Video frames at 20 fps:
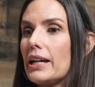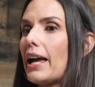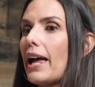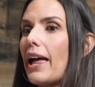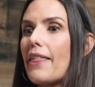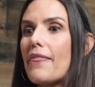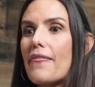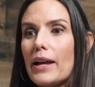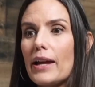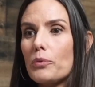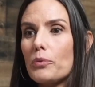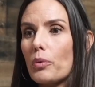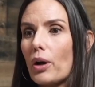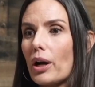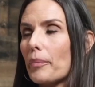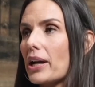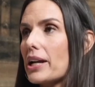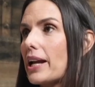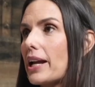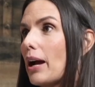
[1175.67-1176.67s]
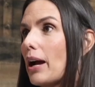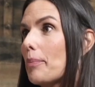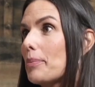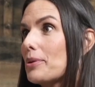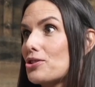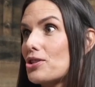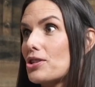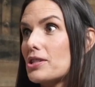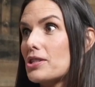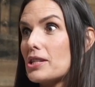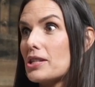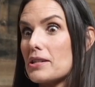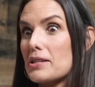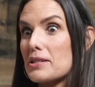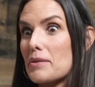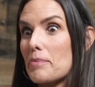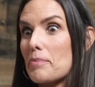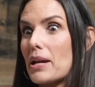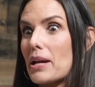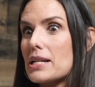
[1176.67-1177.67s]
And then what might happen is you see
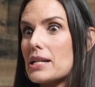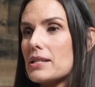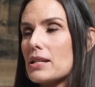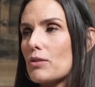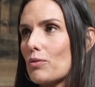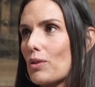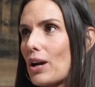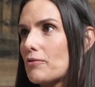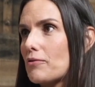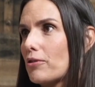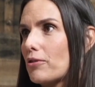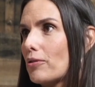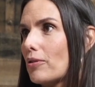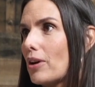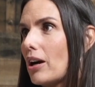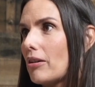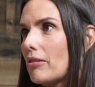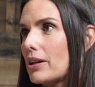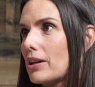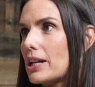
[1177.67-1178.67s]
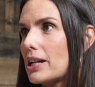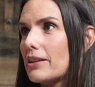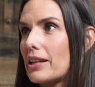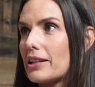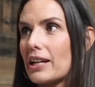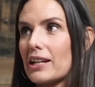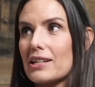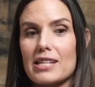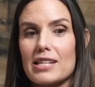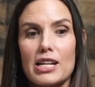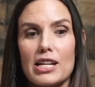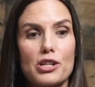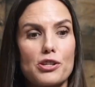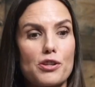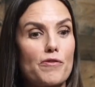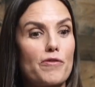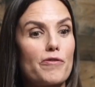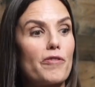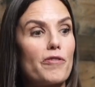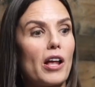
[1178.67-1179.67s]
this amazing red Ferrari and the next thing
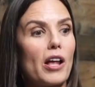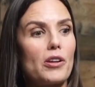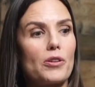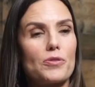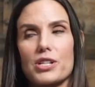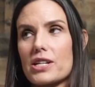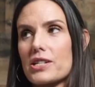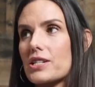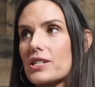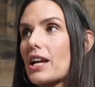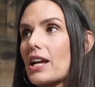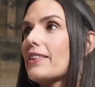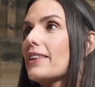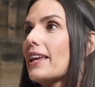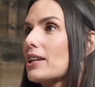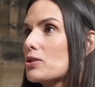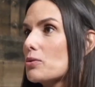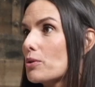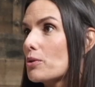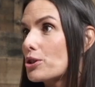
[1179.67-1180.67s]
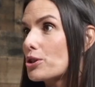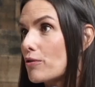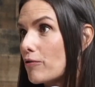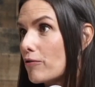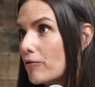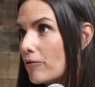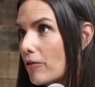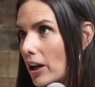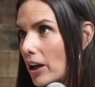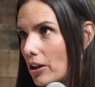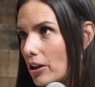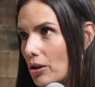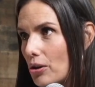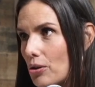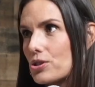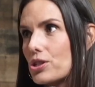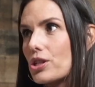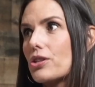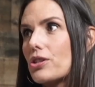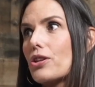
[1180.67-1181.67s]
you followed it. And that's when you
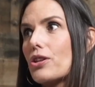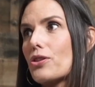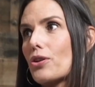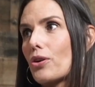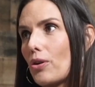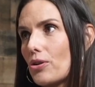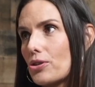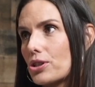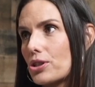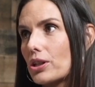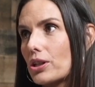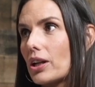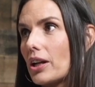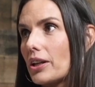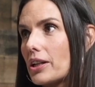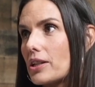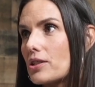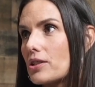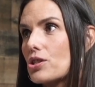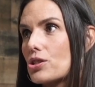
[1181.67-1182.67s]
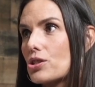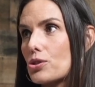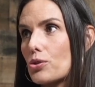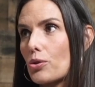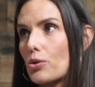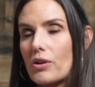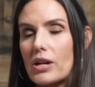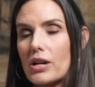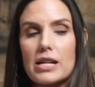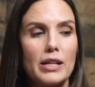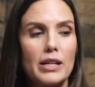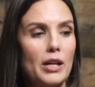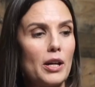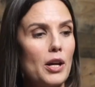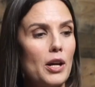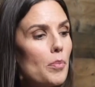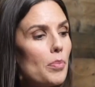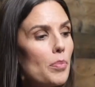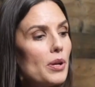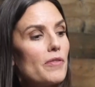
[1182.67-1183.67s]
followed the thought and gone into story.
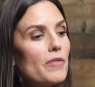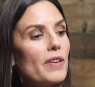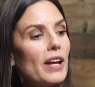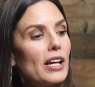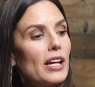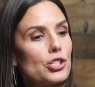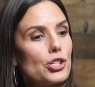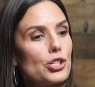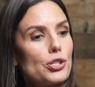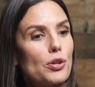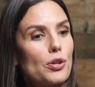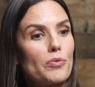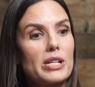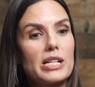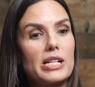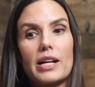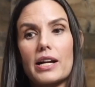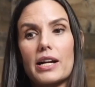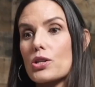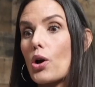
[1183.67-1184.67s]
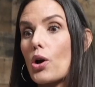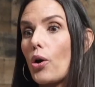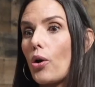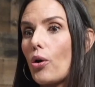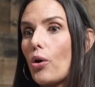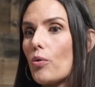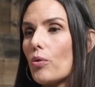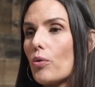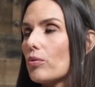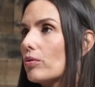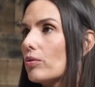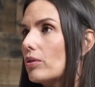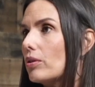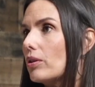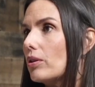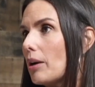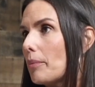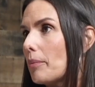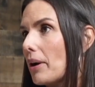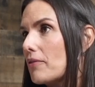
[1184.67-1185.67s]
But eventually you'll realize, oh,
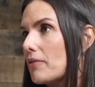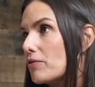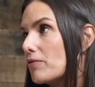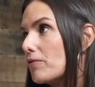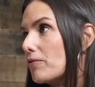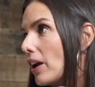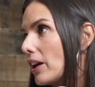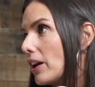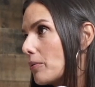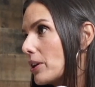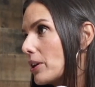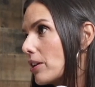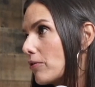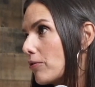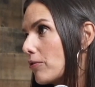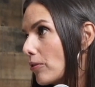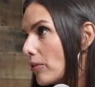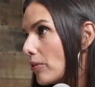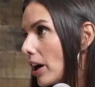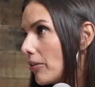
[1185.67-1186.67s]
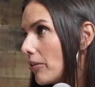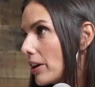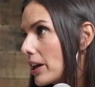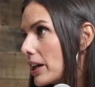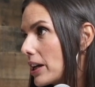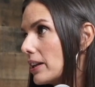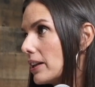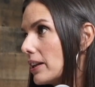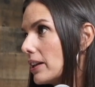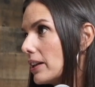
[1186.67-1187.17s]
I'm after following the Ferrari.